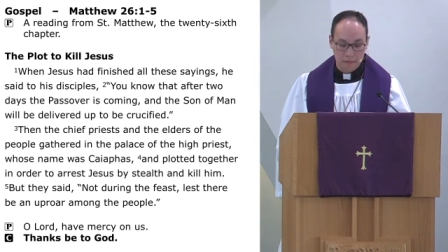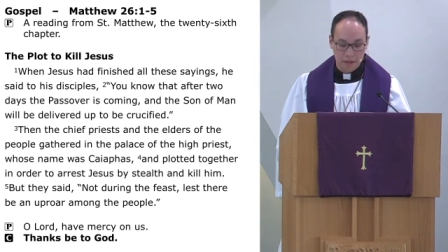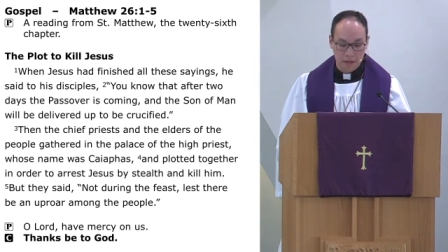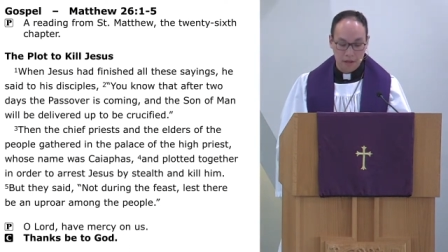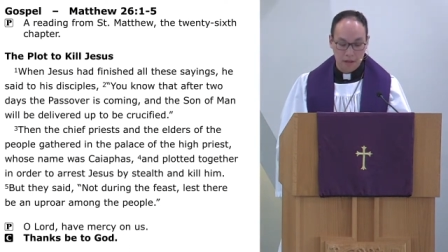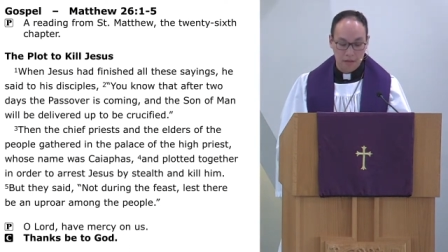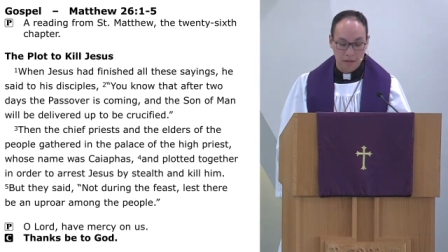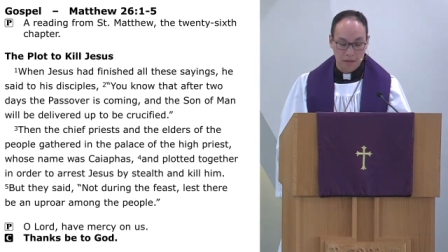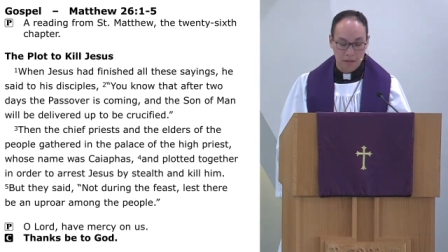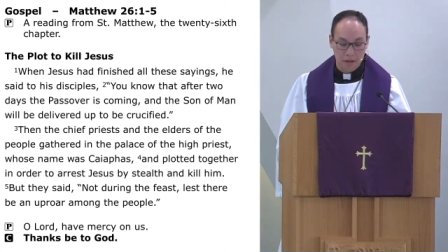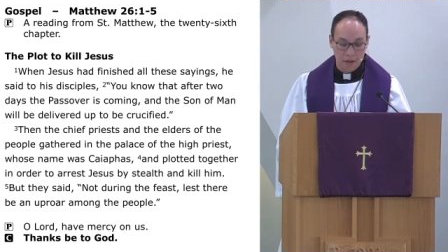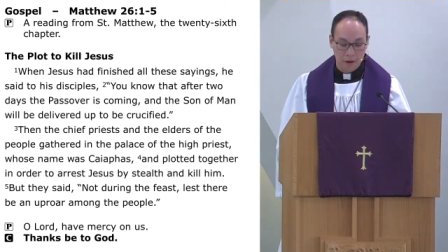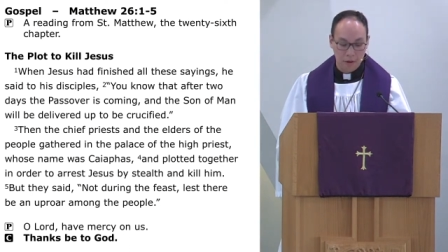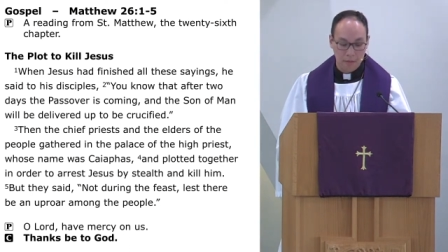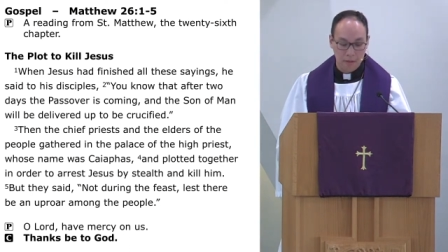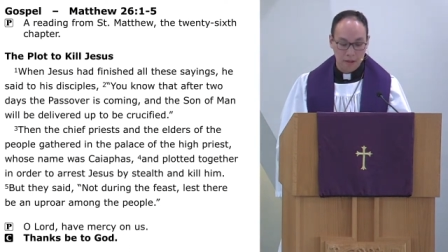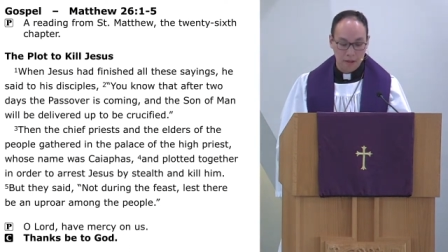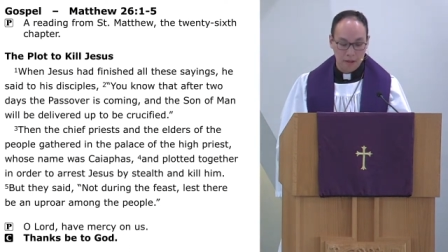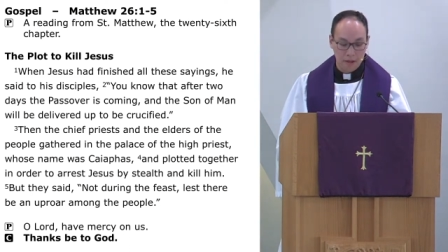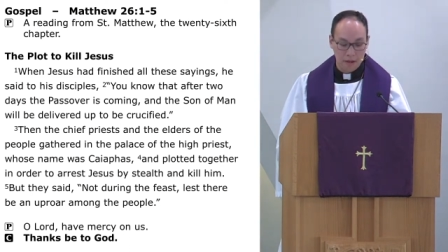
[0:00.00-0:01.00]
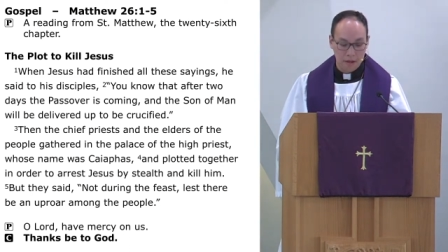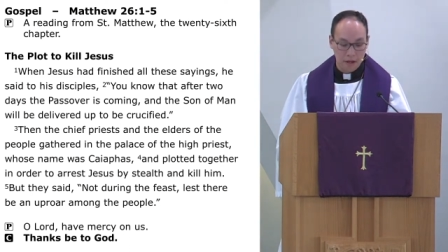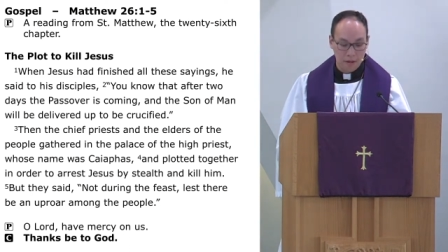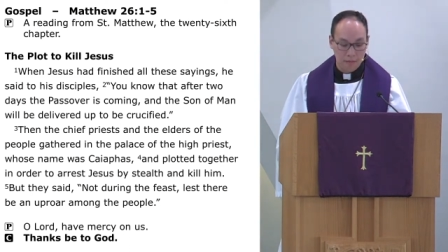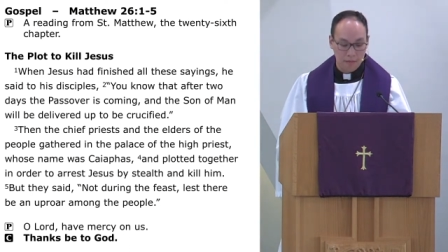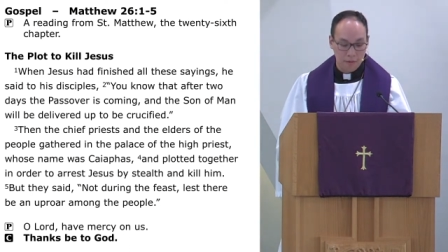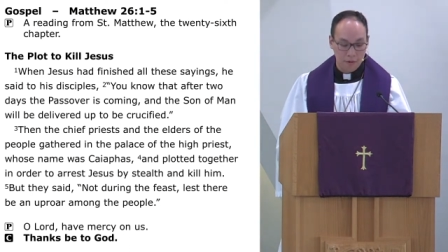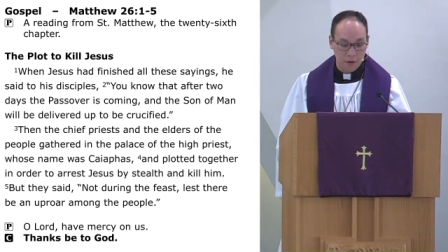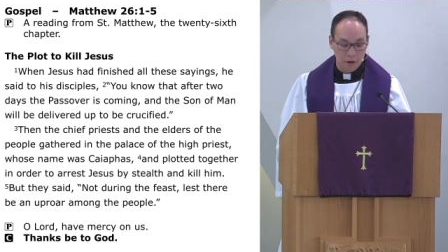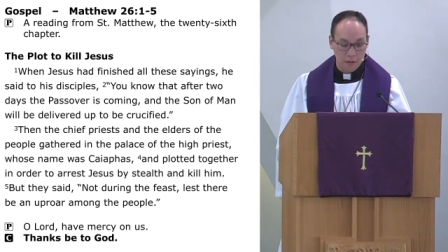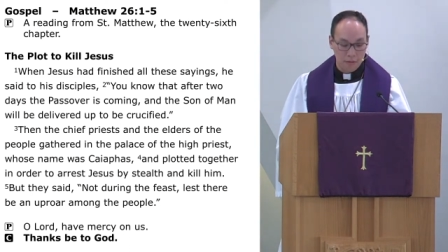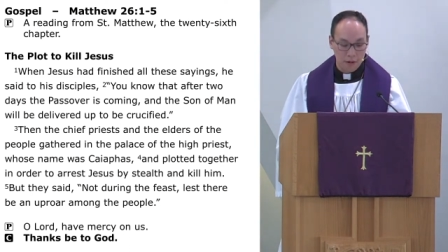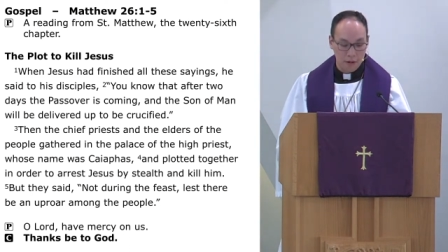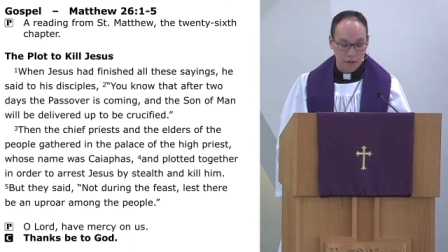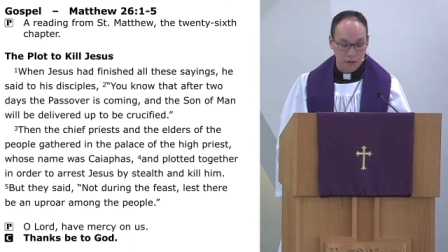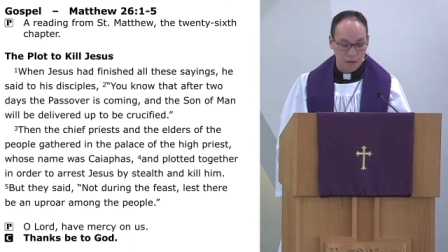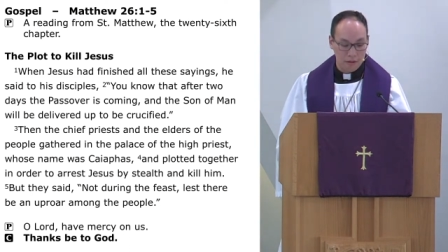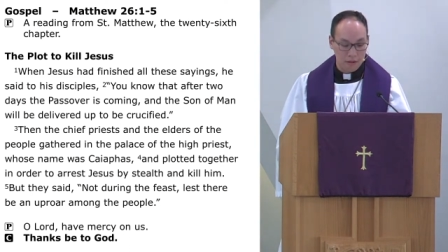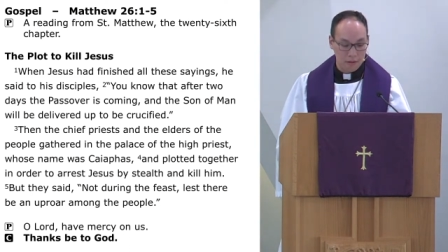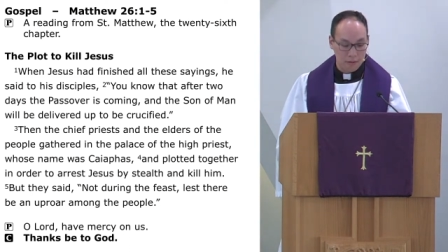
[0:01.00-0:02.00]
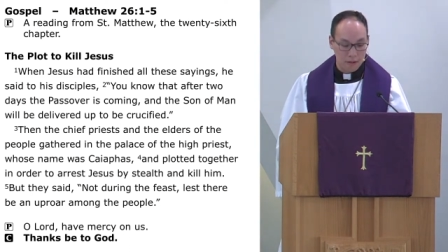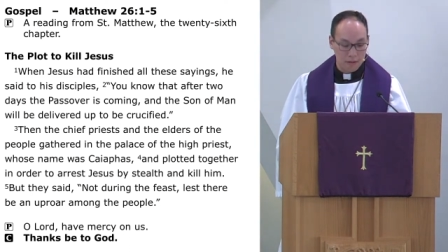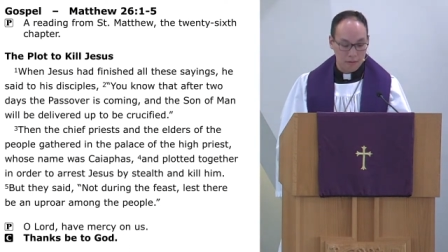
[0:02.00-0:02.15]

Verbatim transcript: lest there be an uproar amongst the